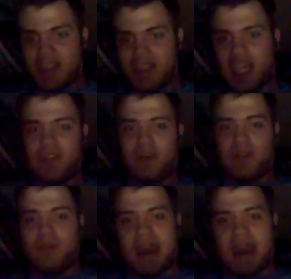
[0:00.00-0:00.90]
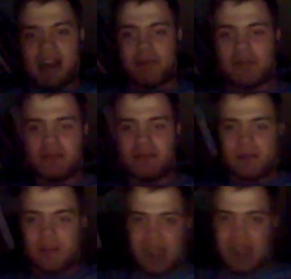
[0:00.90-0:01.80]
even though the man
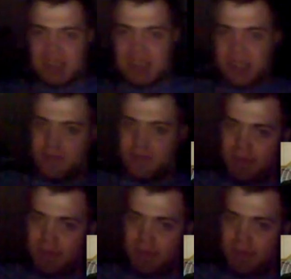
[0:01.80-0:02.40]
has,